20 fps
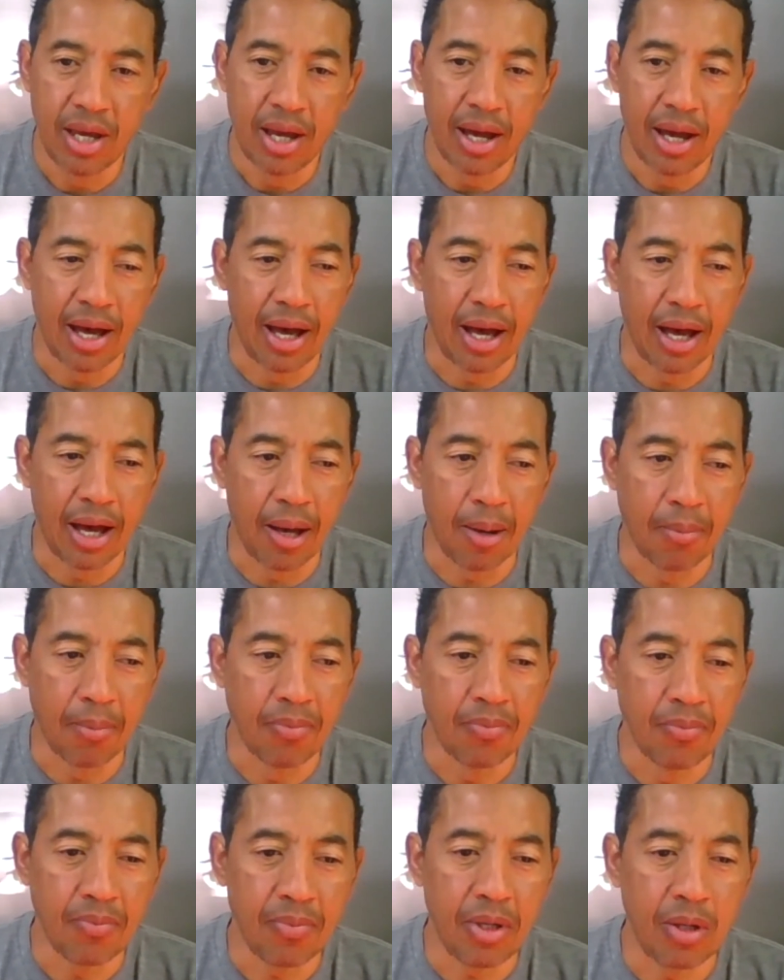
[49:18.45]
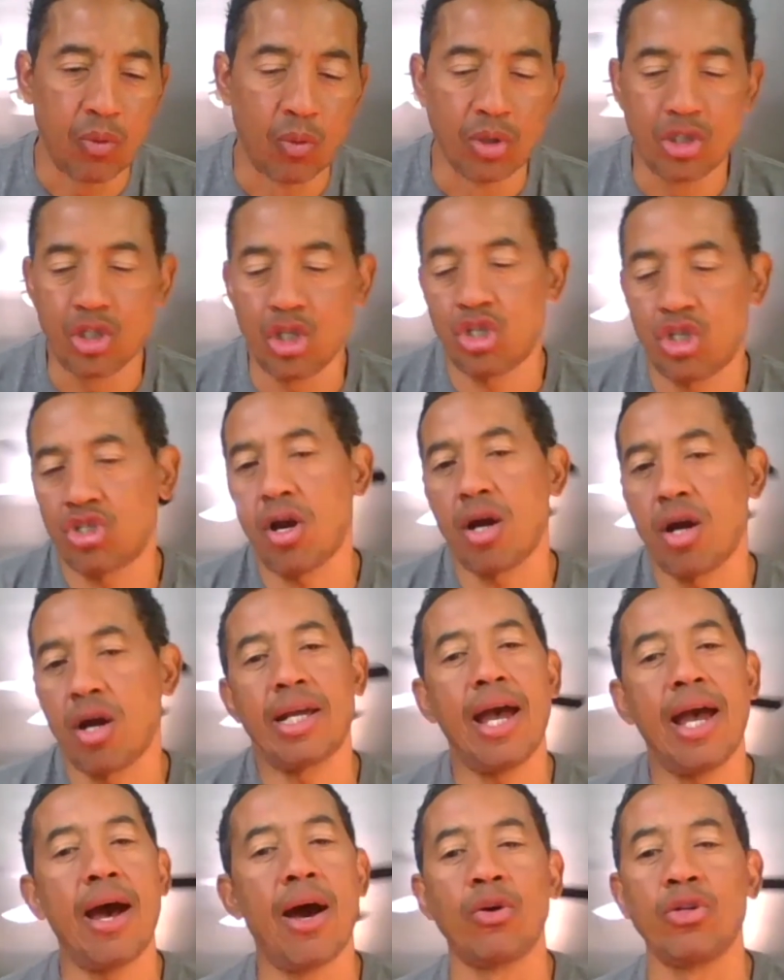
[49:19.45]
And we're just starting
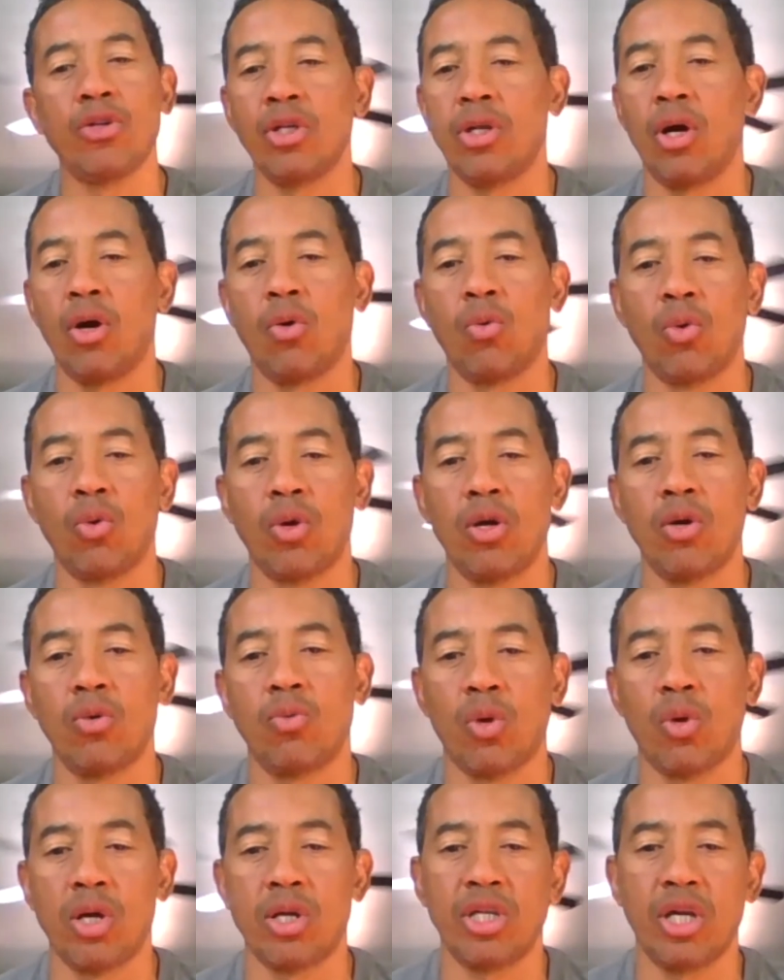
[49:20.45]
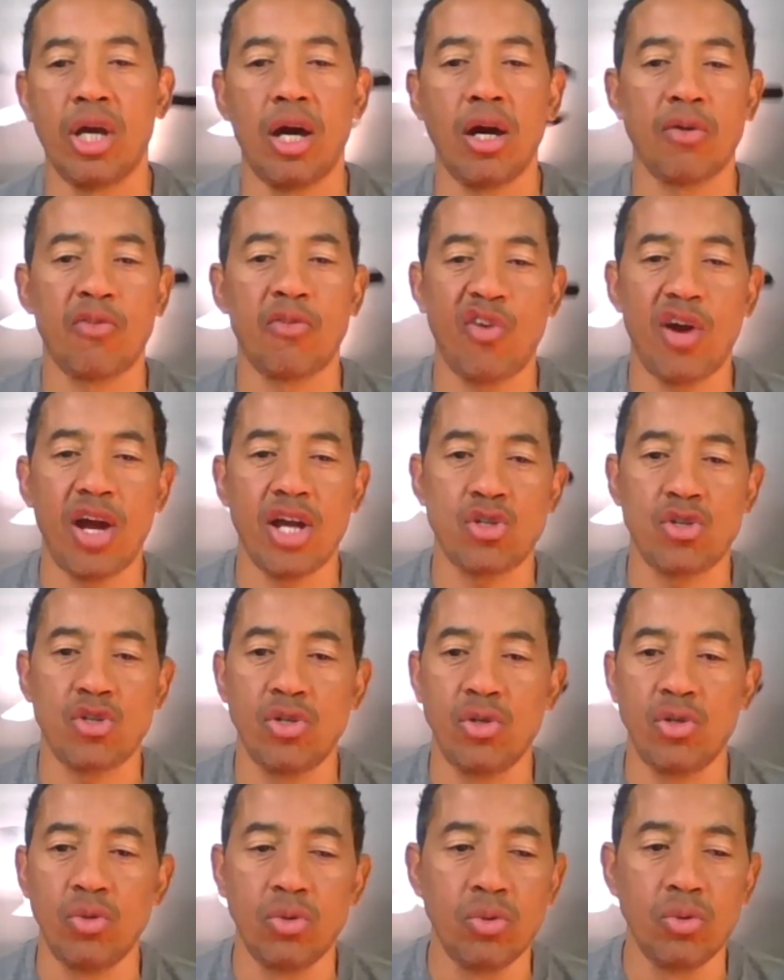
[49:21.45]
out. You know, we're young, fresh, new